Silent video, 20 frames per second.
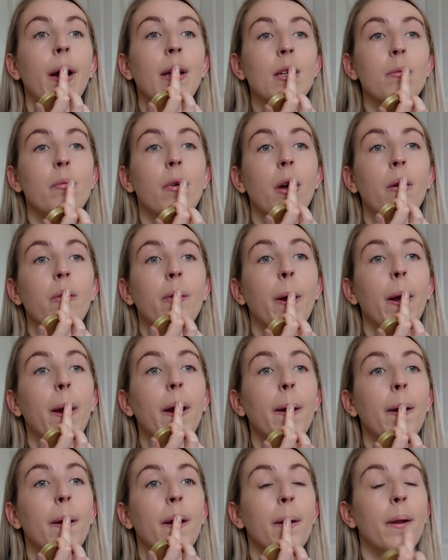at the
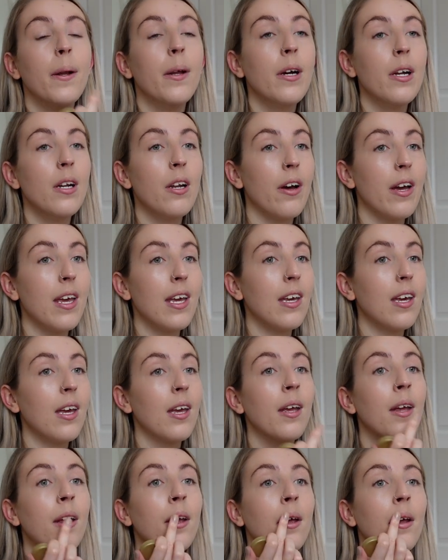moment,
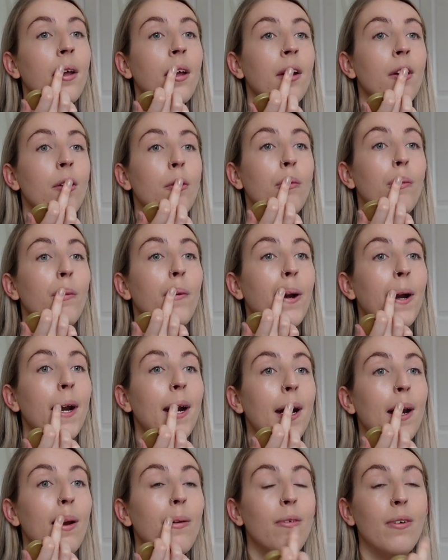like
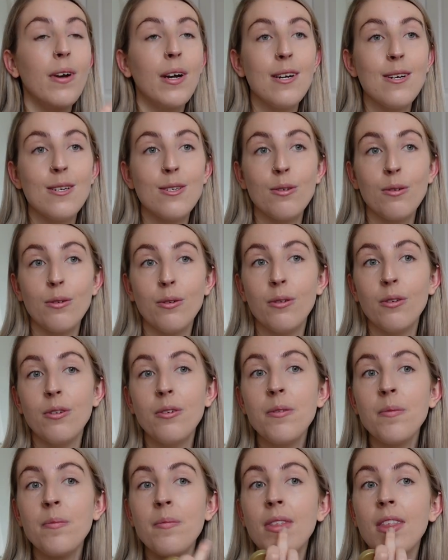really, really
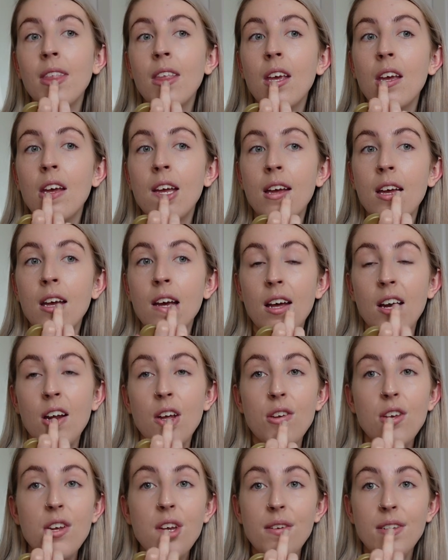sore. And I
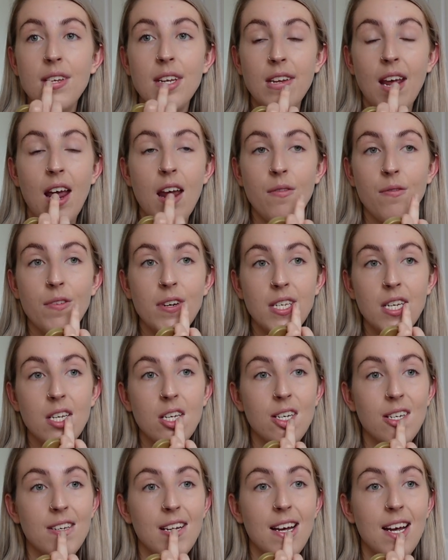use this every
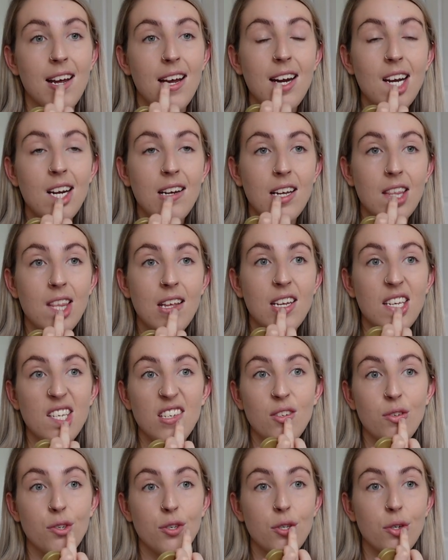single day, like, and they're
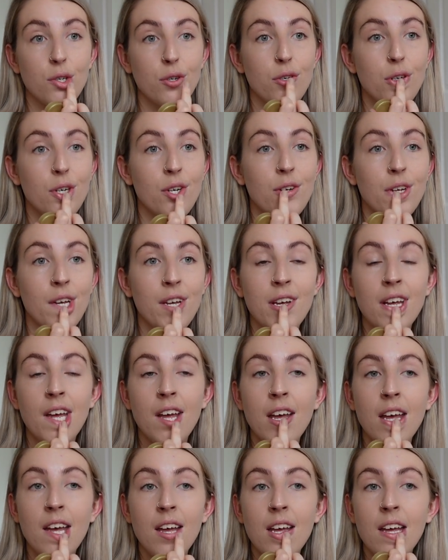still sore.
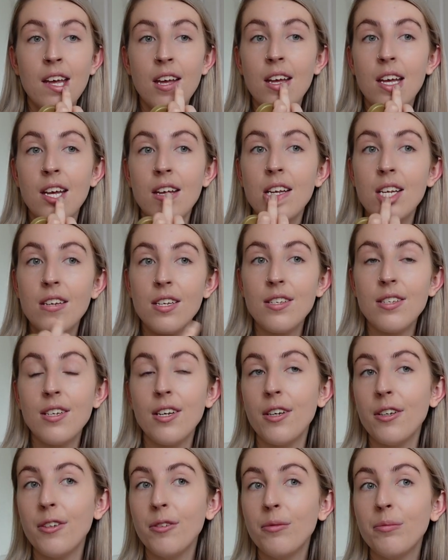
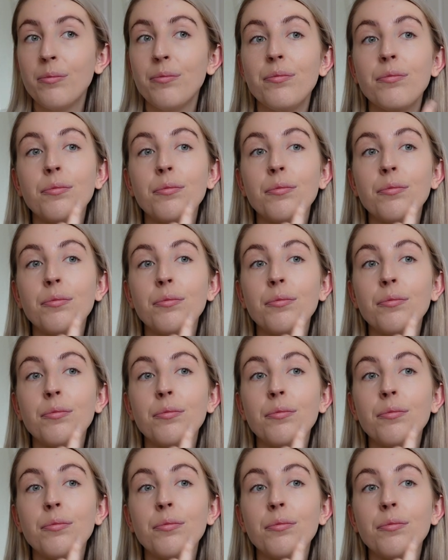So